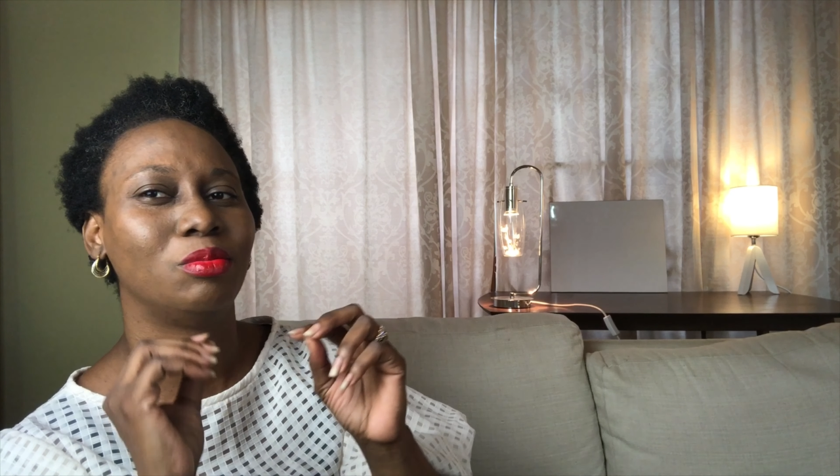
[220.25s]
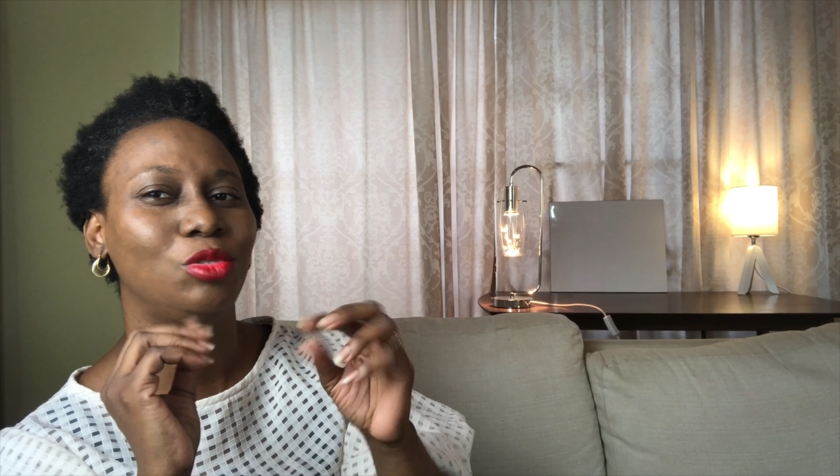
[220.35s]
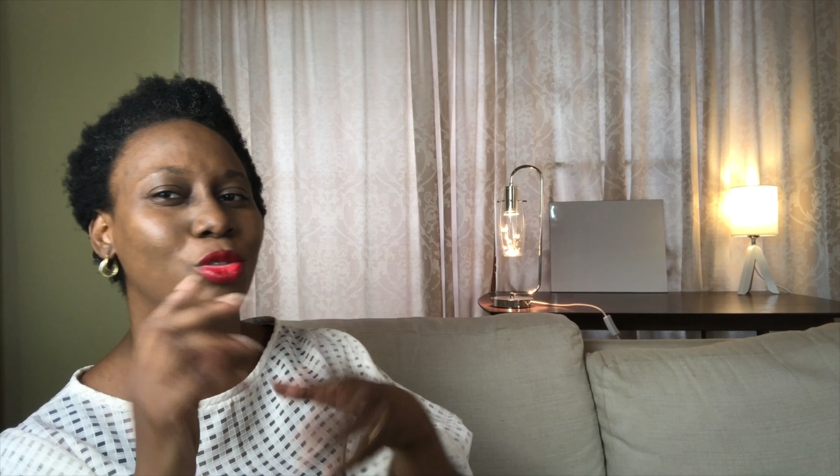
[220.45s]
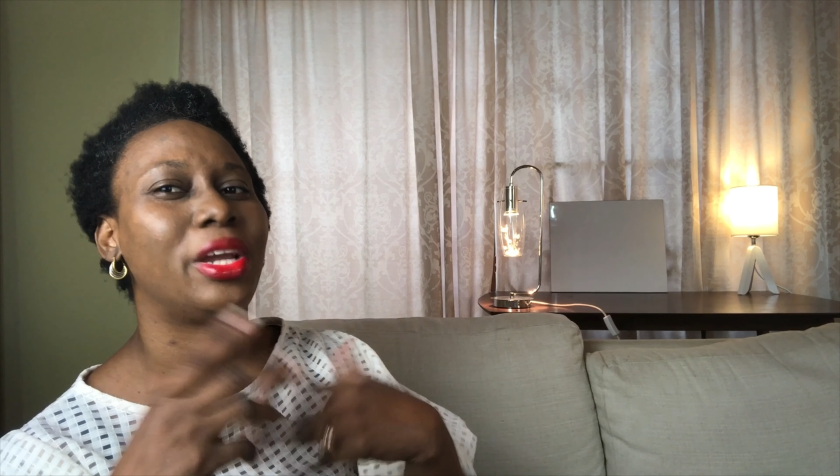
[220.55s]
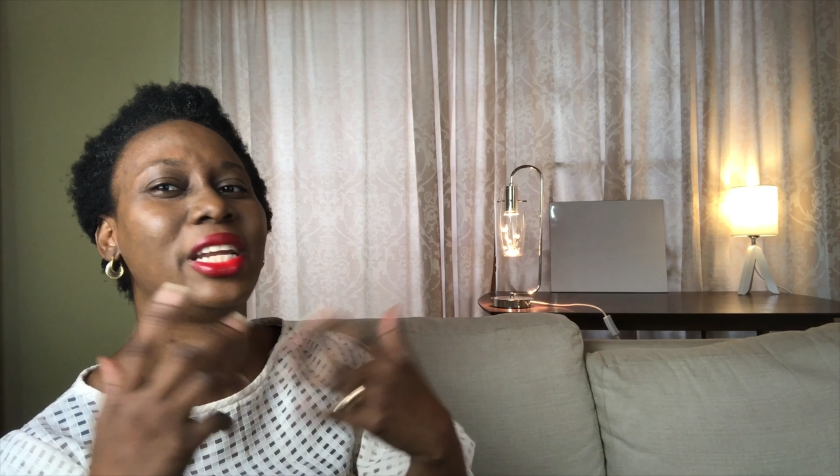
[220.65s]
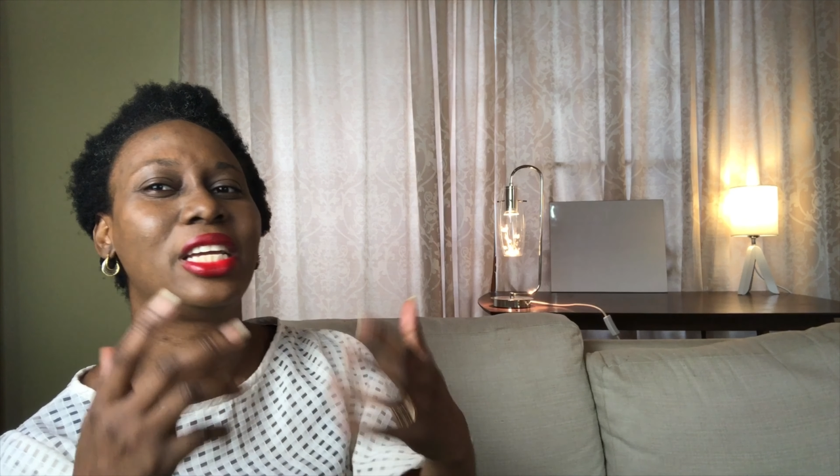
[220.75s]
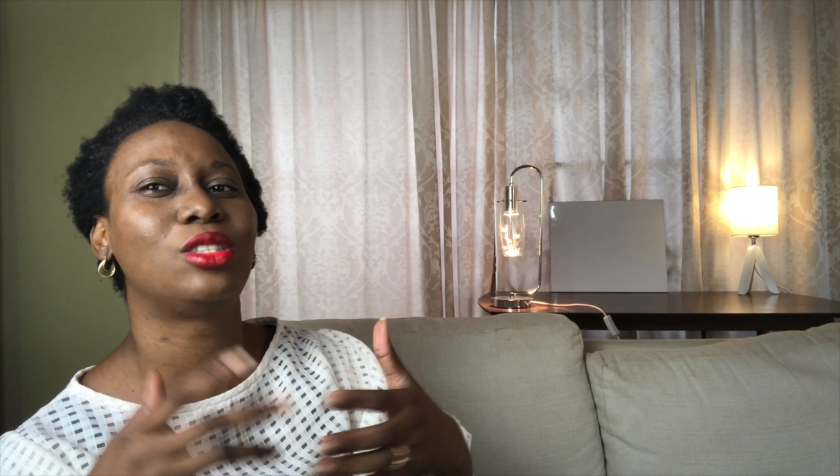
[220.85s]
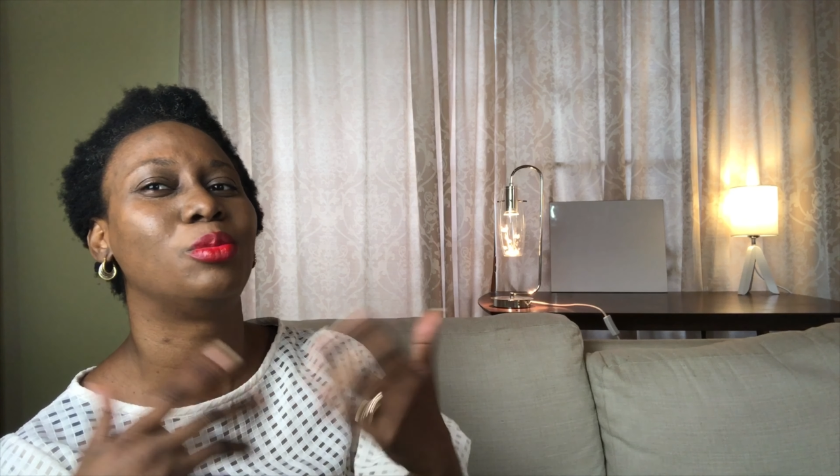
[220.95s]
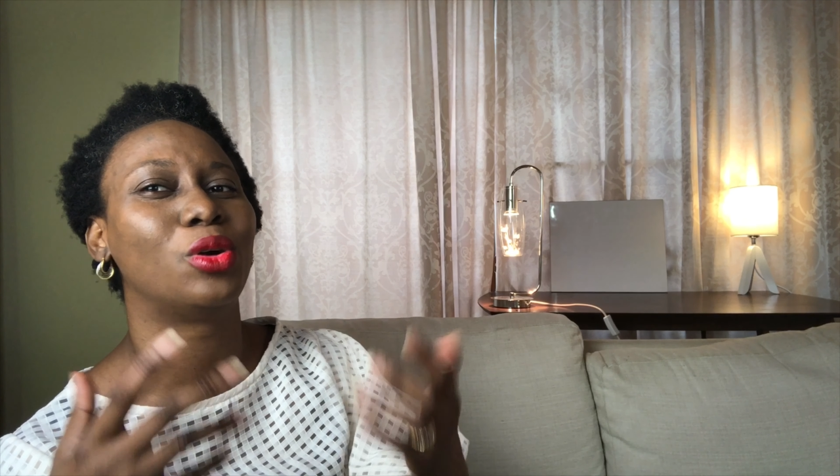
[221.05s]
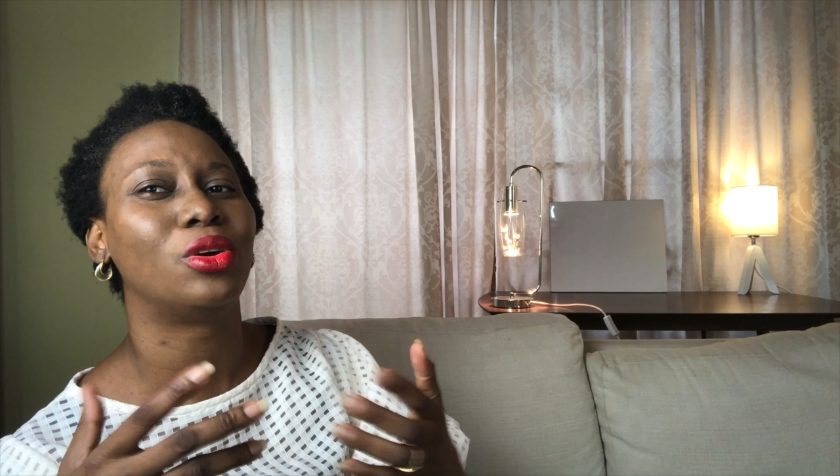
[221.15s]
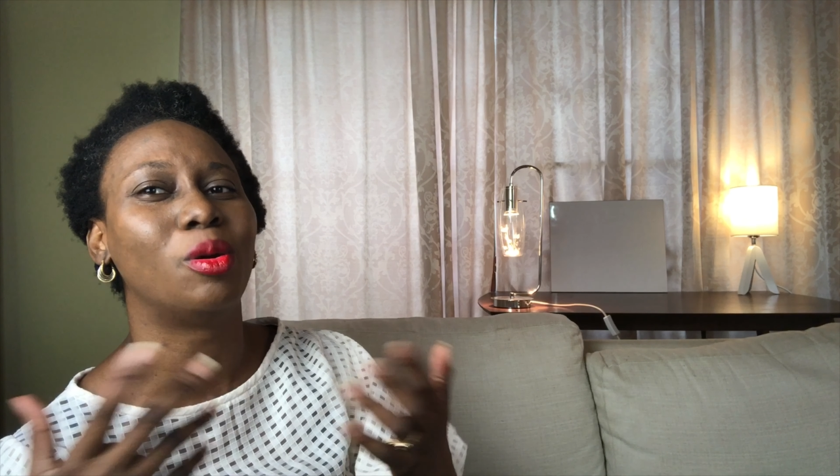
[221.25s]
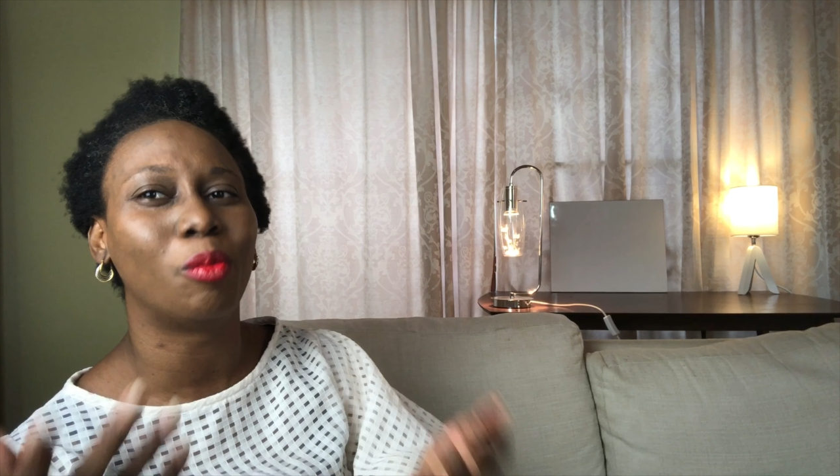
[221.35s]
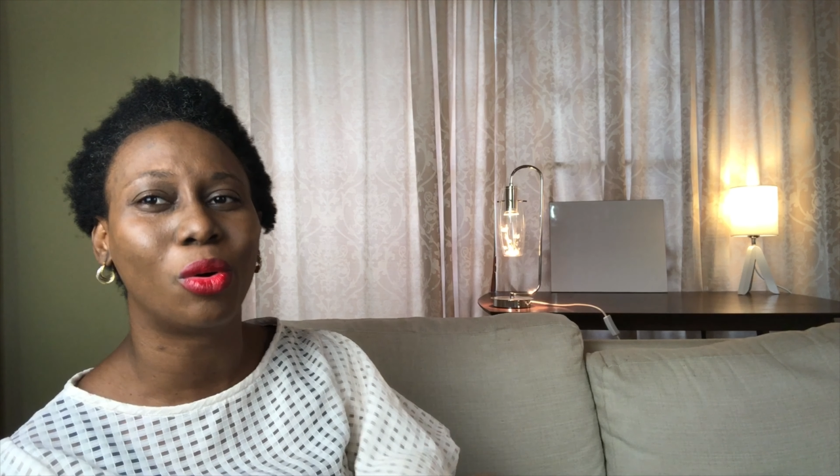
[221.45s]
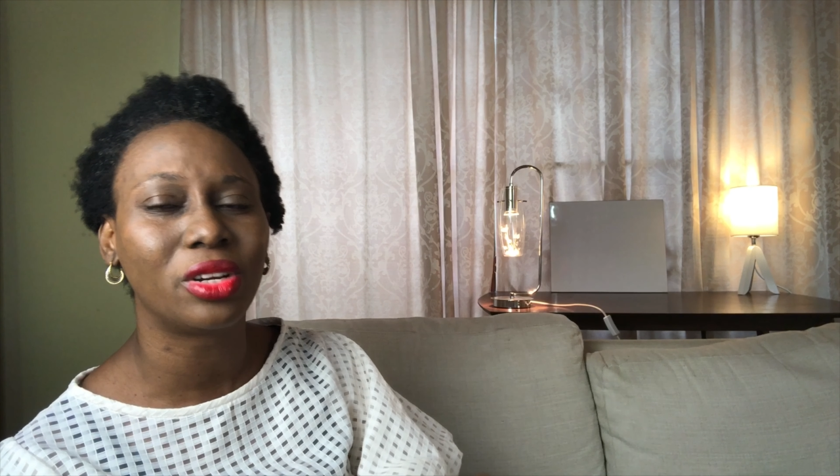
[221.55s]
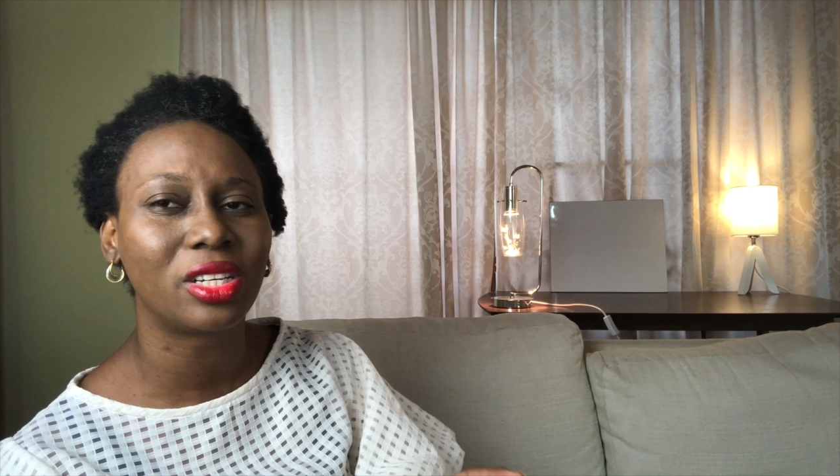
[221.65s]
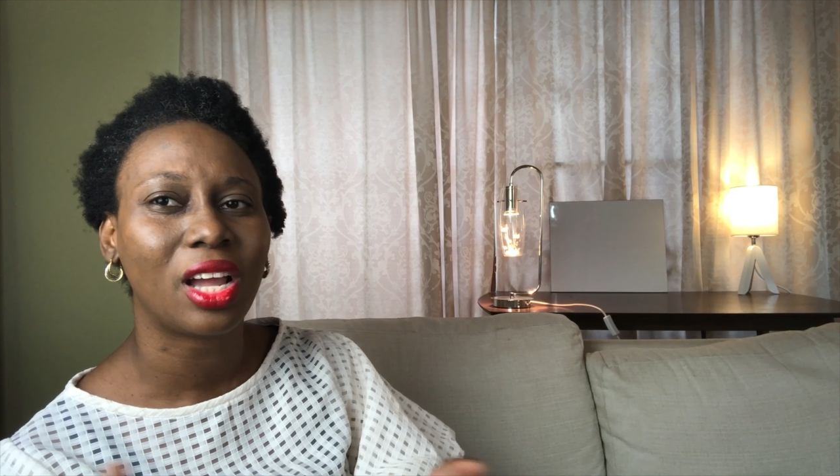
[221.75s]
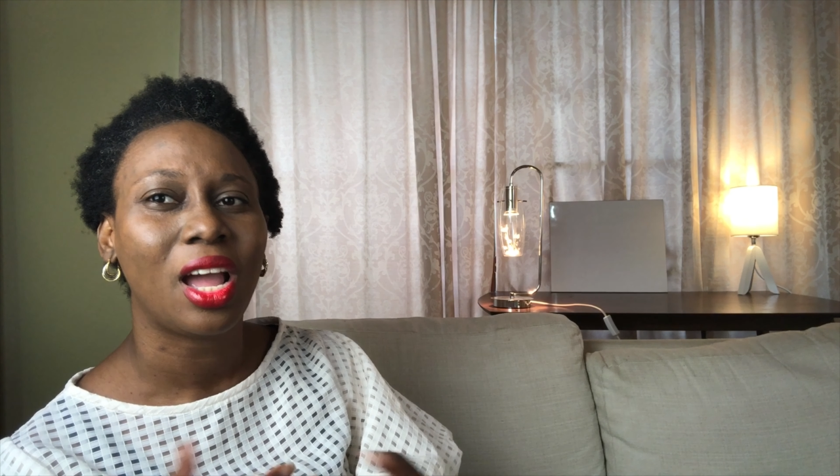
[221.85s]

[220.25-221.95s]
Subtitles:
training to be on a board,